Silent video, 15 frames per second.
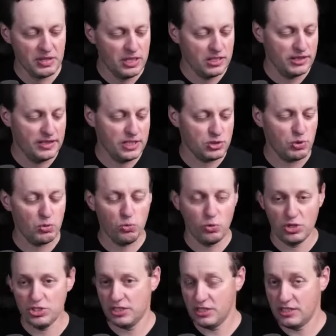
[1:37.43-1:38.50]
This one was
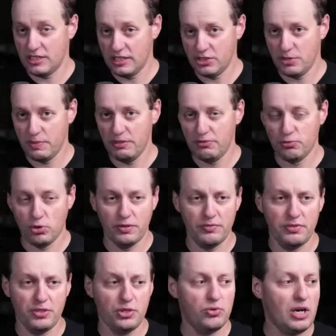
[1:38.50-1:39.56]
just sent to me for
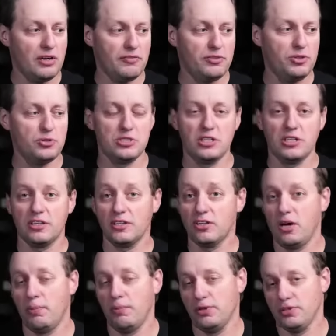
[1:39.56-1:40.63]
review. I've used it on a
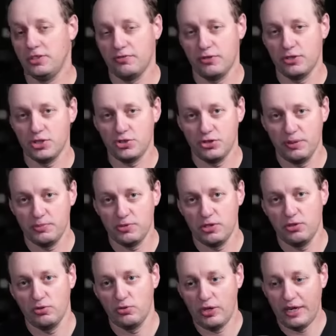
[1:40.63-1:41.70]
couple of different streams
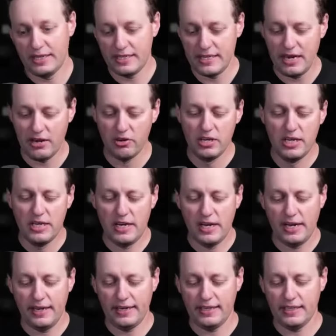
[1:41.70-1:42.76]
right now,
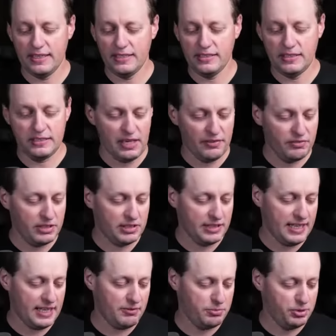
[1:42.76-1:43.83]
and I definitely
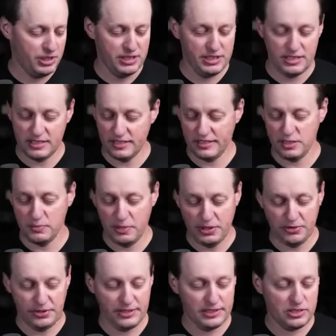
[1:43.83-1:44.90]
have pretty decent
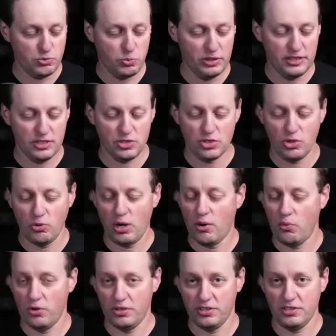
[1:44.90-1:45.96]
experience with it, so I
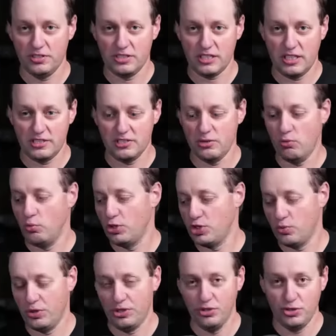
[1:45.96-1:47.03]
want to discuss which
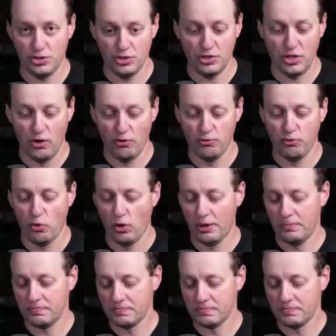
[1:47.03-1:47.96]
one you should go for.